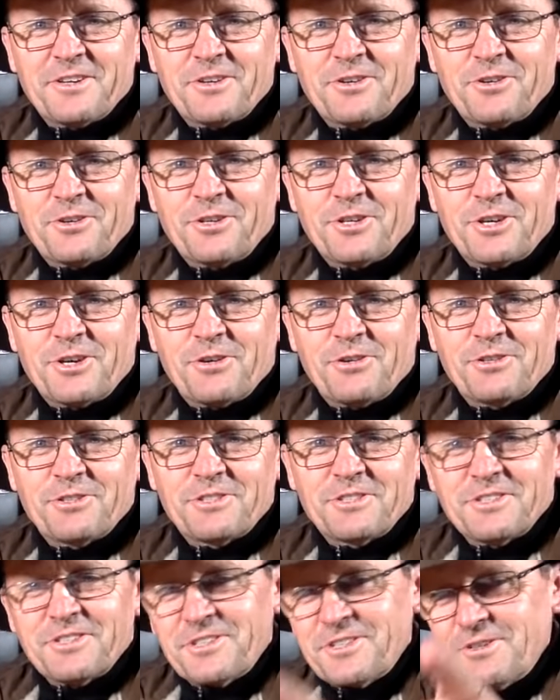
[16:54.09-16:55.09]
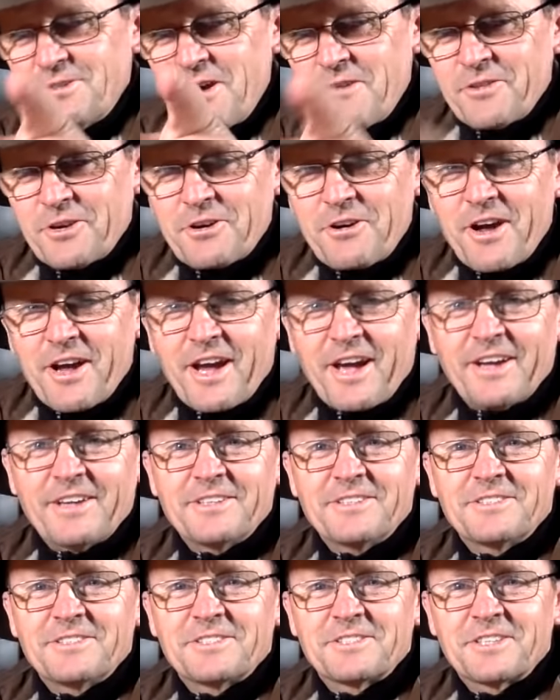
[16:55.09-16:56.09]
Good on you guys. You have a cracker.
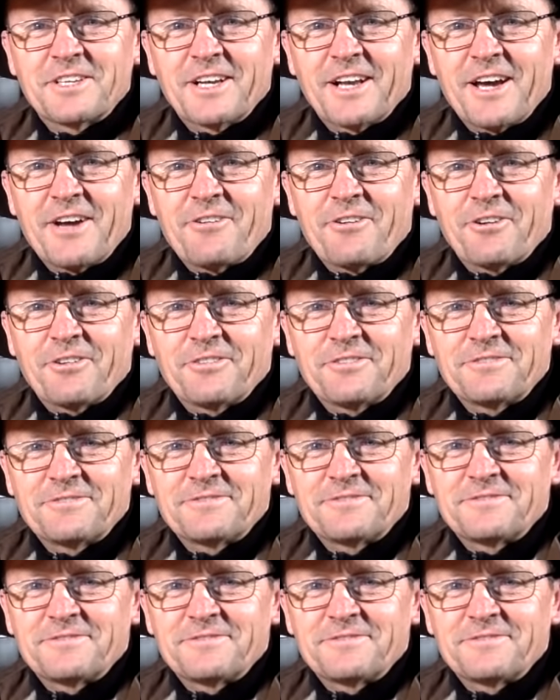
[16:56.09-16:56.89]
See you later on.